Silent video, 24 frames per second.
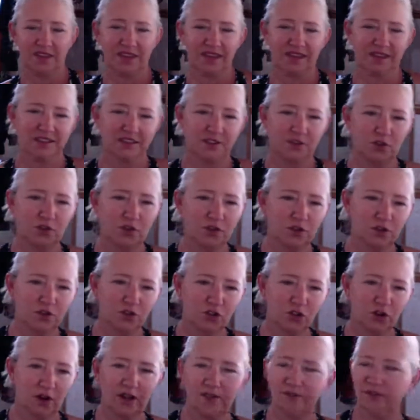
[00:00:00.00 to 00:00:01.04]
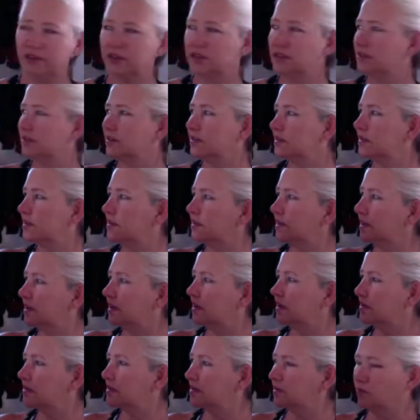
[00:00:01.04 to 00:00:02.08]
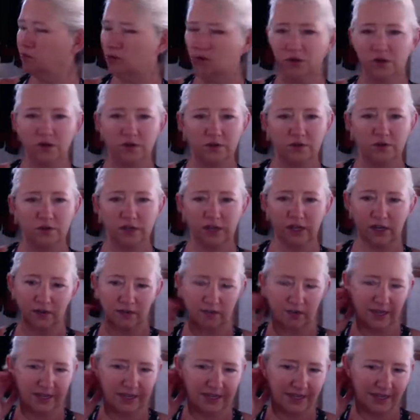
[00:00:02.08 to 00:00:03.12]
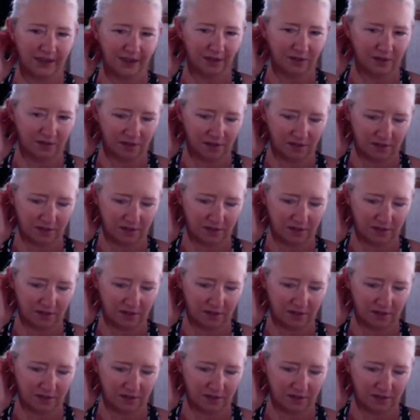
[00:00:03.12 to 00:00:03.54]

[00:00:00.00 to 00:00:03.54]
So you're driving somewhere over there right now.